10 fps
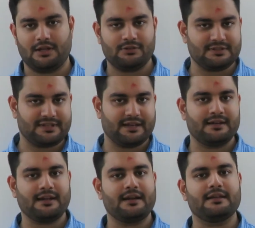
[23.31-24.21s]
Now the
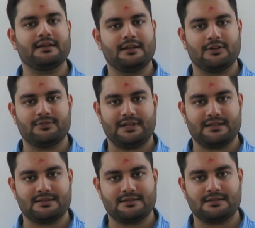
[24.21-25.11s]
second category of
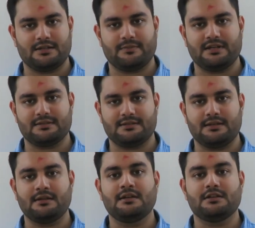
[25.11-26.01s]
selection statement is
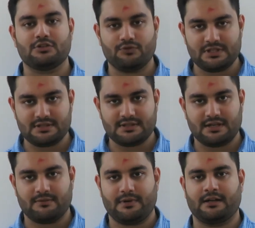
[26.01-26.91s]
the switch
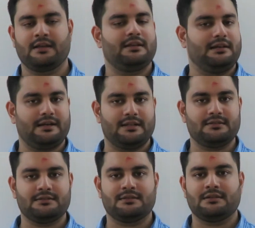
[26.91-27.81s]
statement. Let
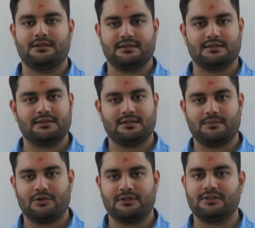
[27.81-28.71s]
us discuss
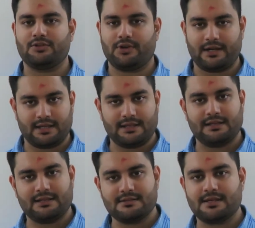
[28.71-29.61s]
about the
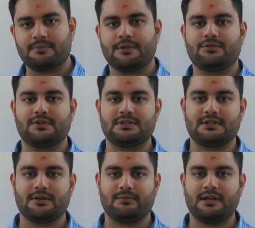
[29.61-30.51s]
theoretical concept of switch
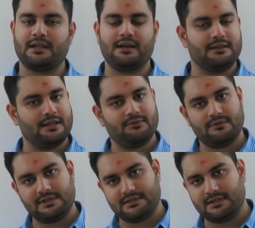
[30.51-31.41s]
statement, and then
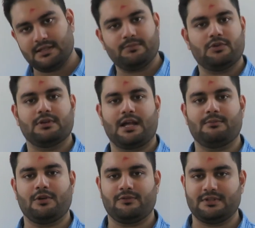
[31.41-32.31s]
we will see the
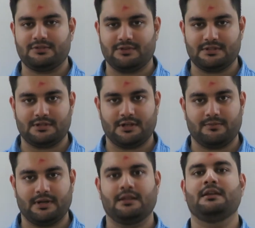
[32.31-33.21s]
program of the switch
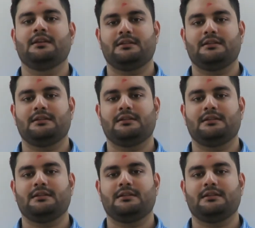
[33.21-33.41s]
statement.